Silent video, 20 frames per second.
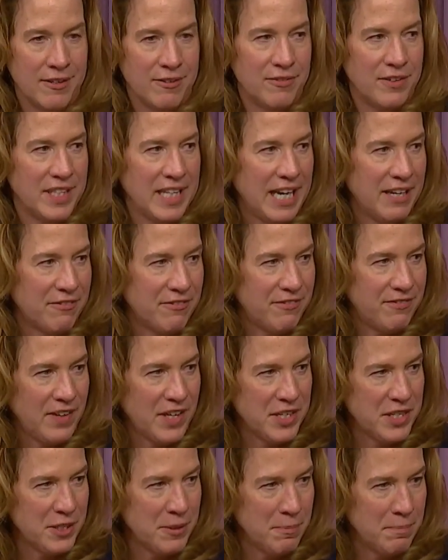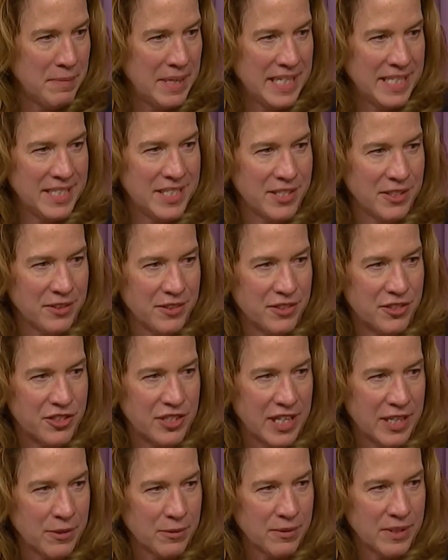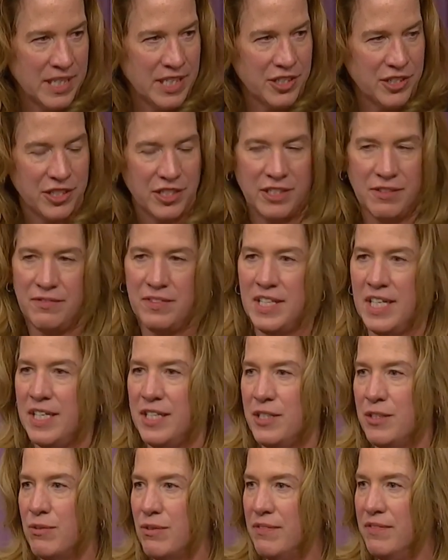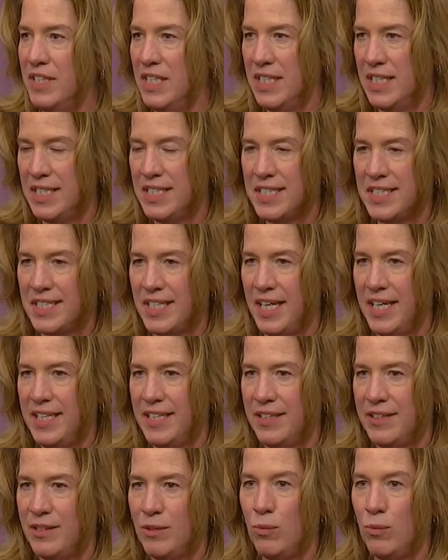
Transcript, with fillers: for that fundamental generation of data-driven insight.